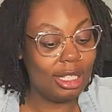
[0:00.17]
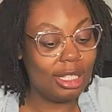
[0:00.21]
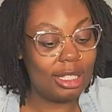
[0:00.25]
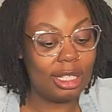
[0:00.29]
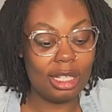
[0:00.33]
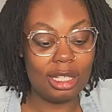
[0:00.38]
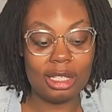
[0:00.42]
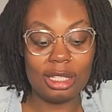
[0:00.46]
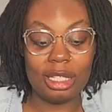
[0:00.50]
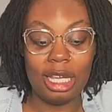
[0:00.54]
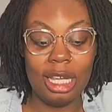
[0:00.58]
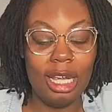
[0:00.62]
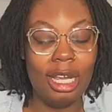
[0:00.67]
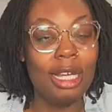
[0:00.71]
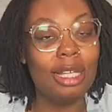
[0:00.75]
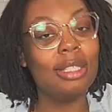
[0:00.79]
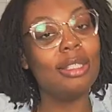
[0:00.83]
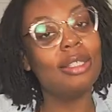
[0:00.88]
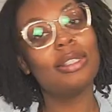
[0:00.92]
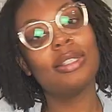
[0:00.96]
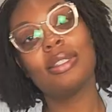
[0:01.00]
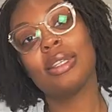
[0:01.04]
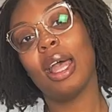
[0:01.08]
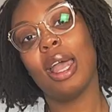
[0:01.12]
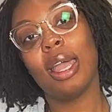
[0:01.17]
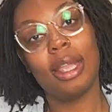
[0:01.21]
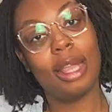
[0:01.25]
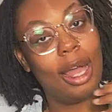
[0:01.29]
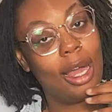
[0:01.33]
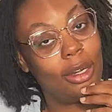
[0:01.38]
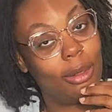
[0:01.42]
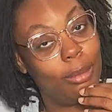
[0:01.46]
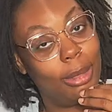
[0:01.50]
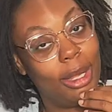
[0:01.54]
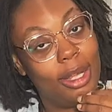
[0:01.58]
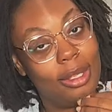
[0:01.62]
This is I ain't
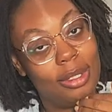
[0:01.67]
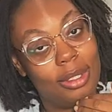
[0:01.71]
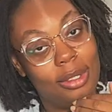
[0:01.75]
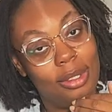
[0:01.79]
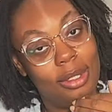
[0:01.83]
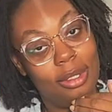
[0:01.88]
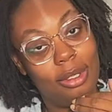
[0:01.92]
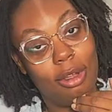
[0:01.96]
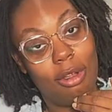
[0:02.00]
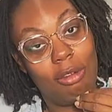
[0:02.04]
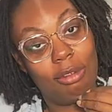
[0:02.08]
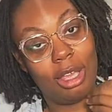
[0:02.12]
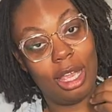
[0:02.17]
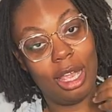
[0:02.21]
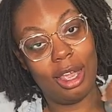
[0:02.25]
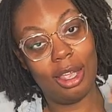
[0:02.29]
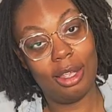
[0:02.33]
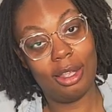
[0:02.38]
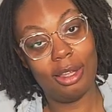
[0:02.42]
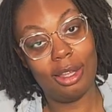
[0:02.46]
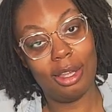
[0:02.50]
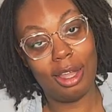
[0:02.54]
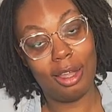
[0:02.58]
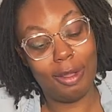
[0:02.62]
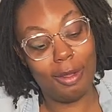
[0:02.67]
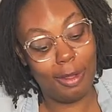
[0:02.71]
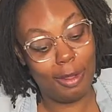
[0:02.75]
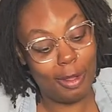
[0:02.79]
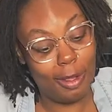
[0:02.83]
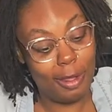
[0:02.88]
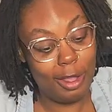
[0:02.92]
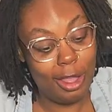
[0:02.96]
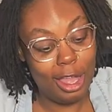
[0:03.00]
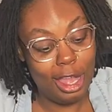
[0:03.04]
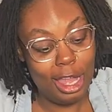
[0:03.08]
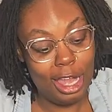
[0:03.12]
got it pasta. Okay,
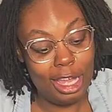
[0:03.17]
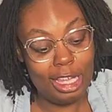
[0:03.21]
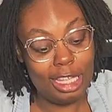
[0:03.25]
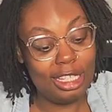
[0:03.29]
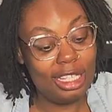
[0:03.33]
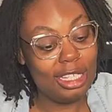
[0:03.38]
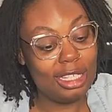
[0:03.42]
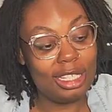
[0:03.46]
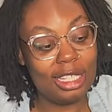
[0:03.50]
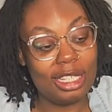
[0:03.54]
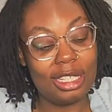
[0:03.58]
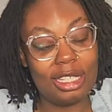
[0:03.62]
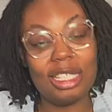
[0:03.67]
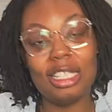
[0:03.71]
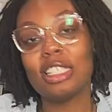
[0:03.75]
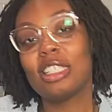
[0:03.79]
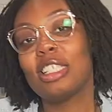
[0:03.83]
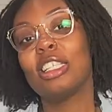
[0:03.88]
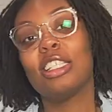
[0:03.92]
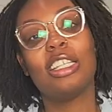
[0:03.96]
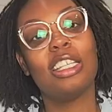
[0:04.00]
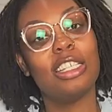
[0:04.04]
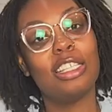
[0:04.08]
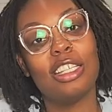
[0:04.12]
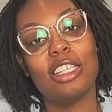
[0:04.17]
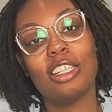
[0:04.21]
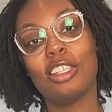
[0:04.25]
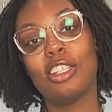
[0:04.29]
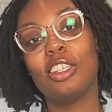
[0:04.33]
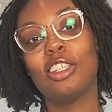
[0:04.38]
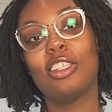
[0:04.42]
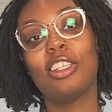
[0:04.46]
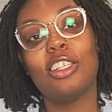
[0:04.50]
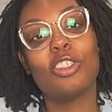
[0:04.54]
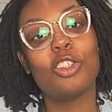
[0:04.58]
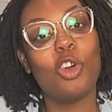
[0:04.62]
this
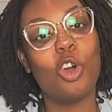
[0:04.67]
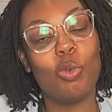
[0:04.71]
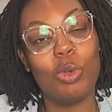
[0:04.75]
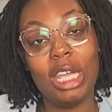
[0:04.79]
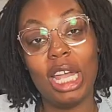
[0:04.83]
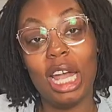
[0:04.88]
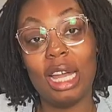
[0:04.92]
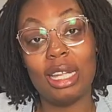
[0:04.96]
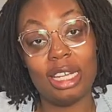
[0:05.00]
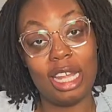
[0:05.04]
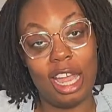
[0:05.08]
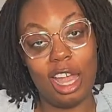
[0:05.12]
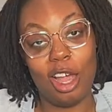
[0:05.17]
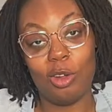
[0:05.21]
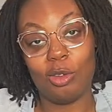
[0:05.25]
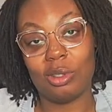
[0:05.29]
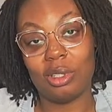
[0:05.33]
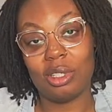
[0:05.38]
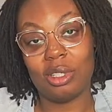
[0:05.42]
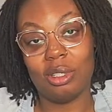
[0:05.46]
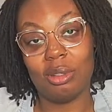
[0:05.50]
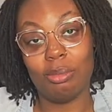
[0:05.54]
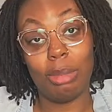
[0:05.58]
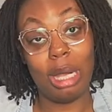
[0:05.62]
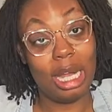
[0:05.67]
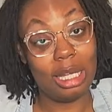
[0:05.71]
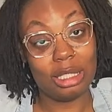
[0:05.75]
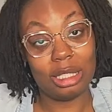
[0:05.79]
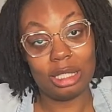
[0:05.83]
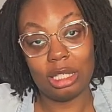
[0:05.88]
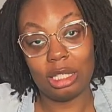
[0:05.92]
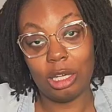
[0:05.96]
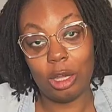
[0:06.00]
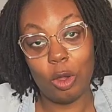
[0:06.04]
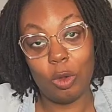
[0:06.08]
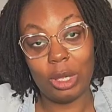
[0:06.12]
all we got in the house
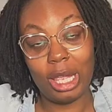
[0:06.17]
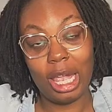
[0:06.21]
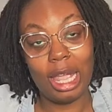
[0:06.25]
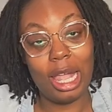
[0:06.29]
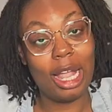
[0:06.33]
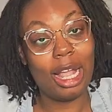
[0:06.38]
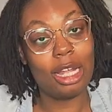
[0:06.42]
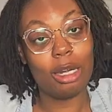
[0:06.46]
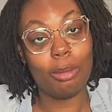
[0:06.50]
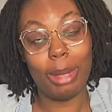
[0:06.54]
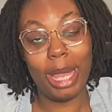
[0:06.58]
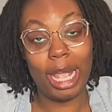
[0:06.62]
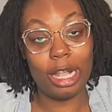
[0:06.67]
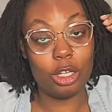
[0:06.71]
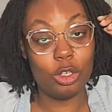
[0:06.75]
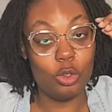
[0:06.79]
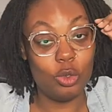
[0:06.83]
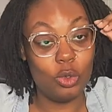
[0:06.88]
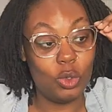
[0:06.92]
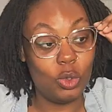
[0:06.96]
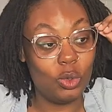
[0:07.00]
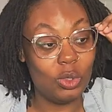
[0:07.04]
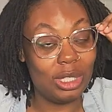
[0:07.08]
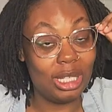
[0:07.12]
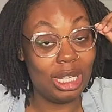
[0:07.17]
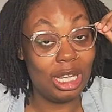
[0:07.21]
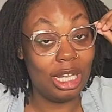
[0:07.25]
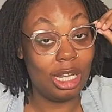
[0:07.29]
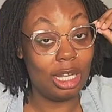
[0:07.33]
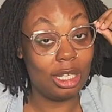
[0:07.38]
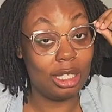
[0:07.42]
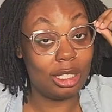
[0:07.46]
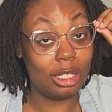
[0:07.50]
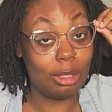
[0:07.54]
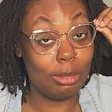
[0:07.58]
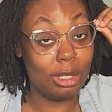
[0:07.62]
pasta. Okay, I got a pack of noodles,
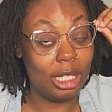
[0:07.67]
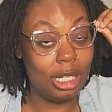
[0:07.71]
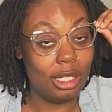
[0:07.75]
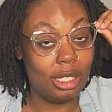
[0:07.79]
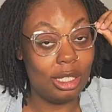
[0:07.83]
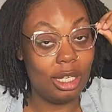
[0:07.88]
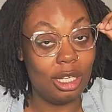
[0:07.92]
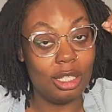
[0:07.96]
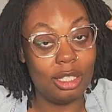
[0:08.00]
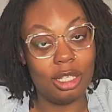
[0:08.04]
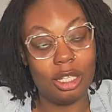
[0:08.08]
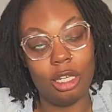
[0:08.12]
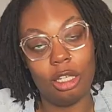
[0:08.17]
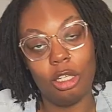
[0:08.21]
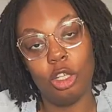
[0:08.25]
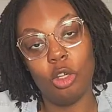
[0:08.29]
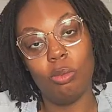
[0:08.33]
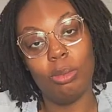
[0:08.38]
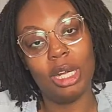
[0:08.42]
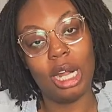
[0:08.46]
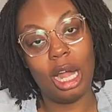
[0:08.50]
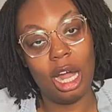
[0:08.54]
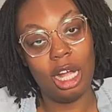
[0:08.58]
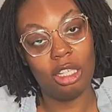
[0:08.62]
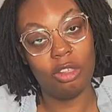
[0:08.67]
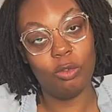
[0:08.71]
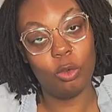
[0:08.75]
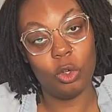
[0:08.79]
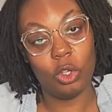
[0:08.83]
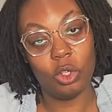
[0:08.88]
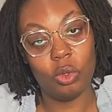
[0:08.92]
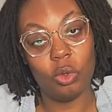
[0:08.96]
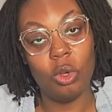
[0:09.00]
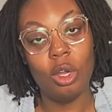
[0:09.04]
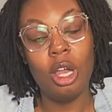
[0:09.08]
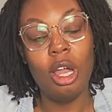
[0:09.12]
some seasonings, and a little bit of olive
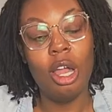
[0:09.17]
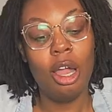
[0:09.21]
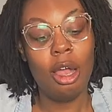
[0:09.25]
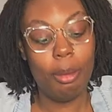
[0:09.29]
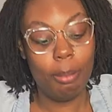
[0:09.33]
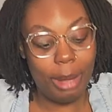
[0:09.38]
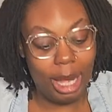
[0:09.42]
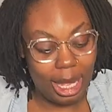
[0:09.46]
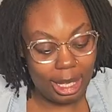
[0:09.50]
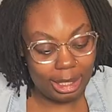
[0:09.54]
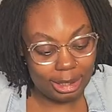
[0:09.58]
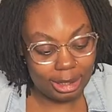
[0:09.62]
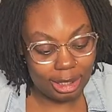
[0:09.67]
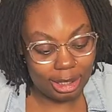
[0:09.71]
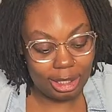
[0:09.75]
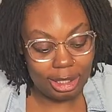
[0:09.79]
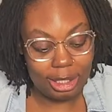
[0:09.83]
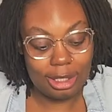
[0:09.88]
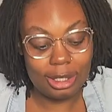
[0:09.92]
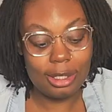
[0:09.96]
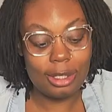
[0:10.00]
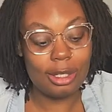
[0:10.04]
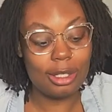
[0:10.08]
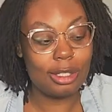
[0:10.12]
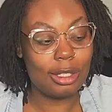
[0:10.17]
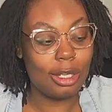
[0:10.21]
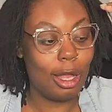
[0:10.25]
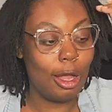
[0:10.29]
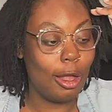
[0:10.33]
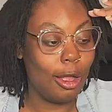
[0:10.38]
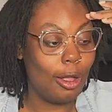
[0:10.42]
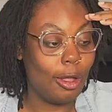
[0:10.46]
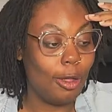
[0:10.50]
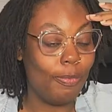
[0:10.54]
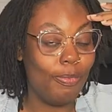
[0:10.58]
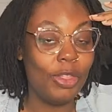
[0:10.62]
oil pasta. This is
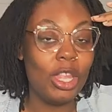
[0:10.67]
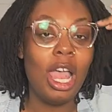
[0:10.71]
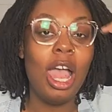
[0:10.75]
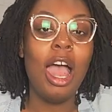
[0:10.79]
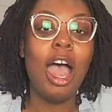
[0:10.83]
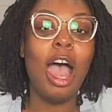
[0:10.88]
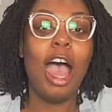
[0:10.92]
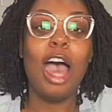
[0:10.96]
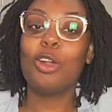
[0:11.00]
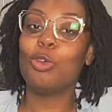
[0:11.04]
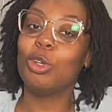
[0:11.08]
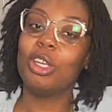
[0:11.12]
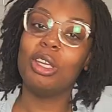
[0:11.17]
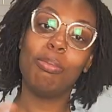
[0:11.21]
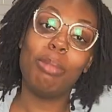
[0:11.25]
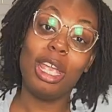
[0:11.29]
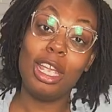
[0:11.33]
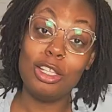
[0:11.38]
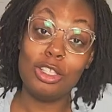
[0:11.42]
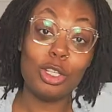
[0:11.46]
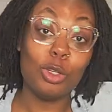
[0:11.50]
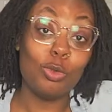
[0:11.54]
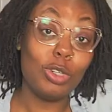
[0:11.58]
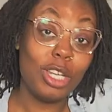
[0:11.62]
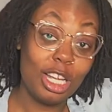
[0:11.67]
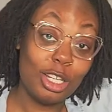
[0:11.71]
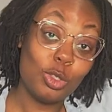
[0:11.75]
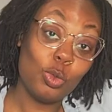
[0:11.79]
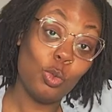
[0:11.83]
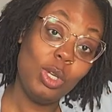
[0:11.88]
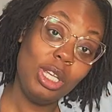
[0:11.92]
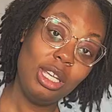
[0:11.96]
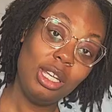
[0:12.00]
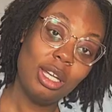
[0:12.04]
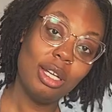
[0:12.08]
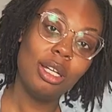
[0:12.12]
I don't get paid till next
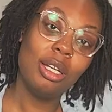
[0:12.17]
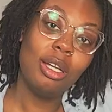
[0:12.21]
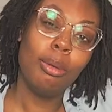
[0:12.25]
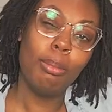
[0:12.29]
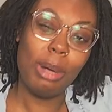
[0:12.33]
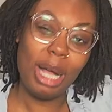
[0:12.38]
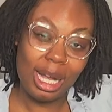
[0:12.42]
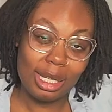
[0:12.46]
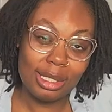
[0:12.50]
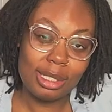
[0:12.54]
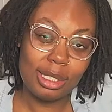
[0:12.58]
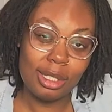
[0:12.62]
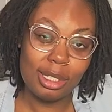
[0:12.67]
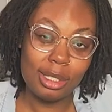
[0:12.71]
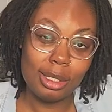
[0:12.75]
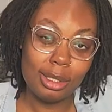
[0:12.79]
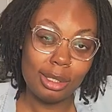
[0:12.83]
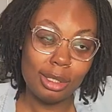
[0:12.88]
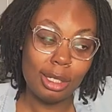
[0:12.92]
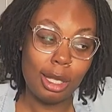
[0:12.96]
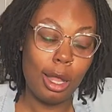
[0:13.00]
week pasta.